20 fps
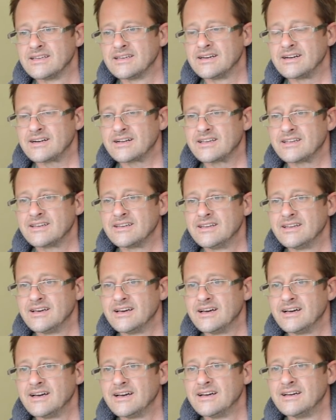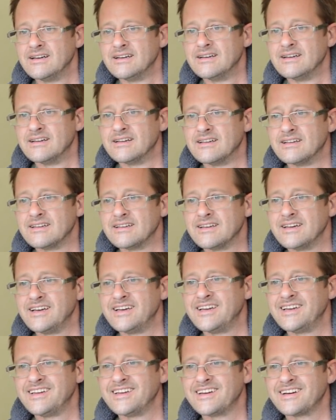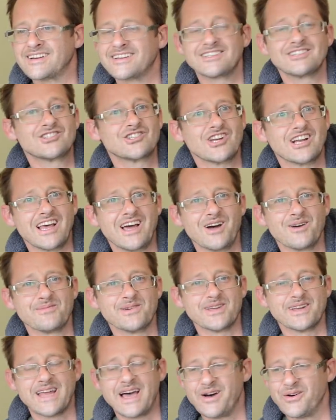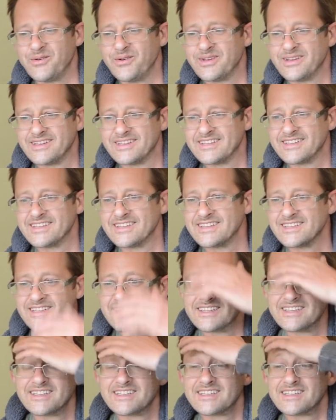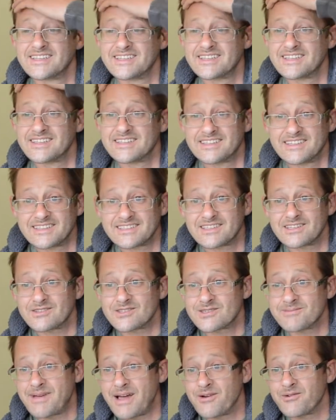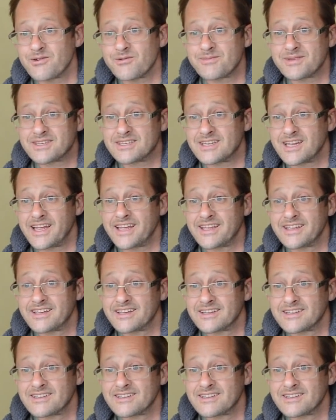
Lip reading: I can I can chill out a bit now. I don't know what's the matter with me today.